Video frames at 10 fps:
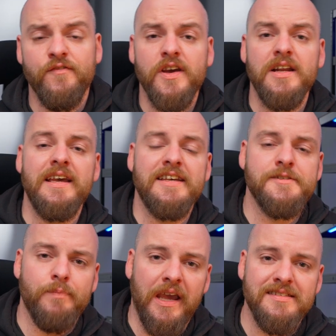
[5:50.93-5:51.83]
fill
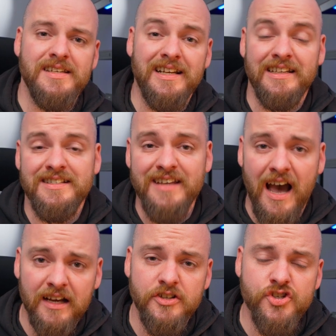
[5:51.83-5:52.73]
is basically
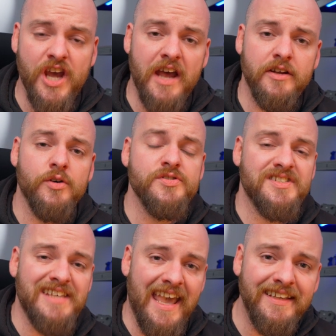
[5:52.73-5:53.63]
darken shadows,
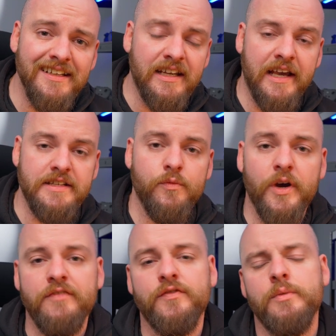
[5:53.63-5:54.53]
taking light
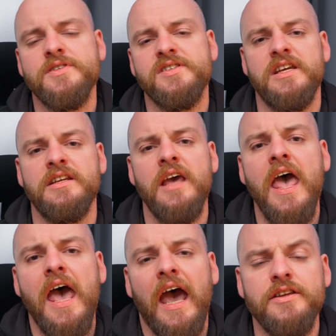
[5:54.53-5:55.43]
away from a scene,
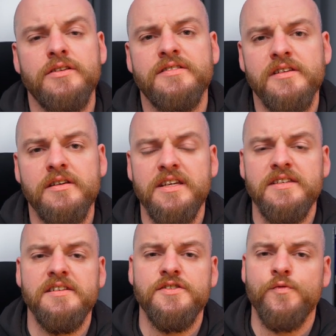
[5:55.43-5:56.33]
and the
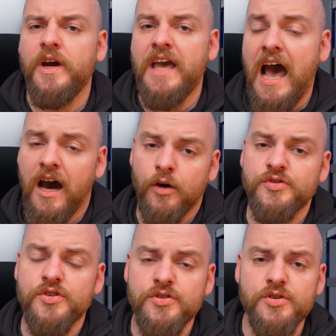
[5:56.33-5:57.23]
easiest way how
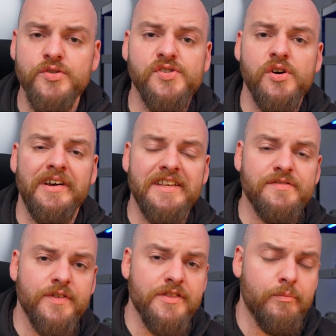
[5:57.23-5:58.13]
to do so
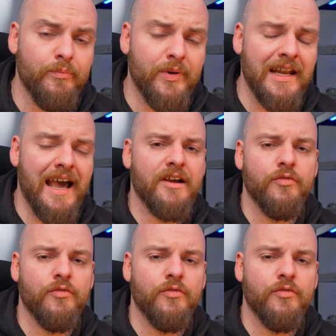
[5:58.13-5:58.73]
is with a black